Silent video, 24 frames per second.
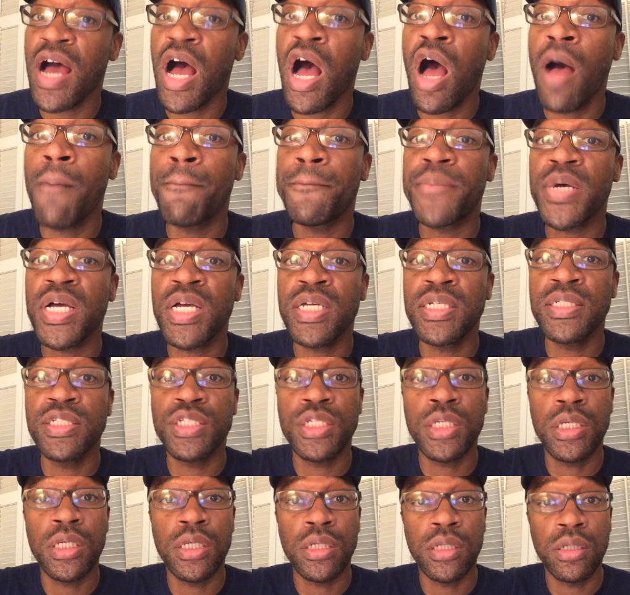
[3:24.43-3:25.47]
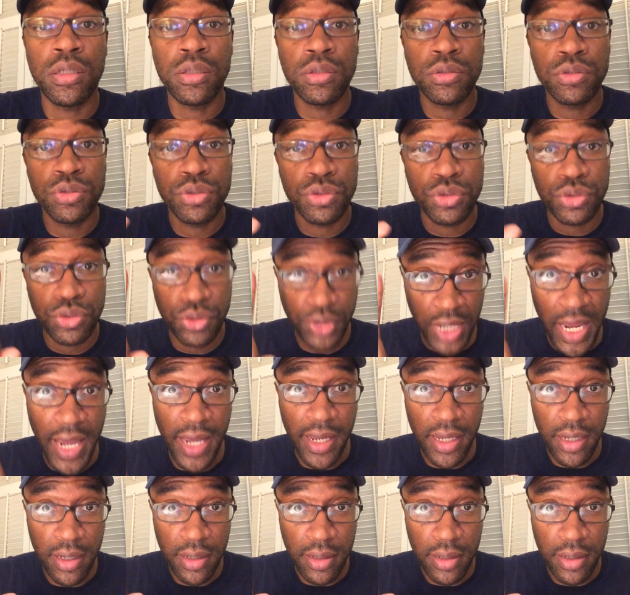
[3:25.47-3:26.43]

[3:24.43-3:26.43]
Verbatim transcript: up until today.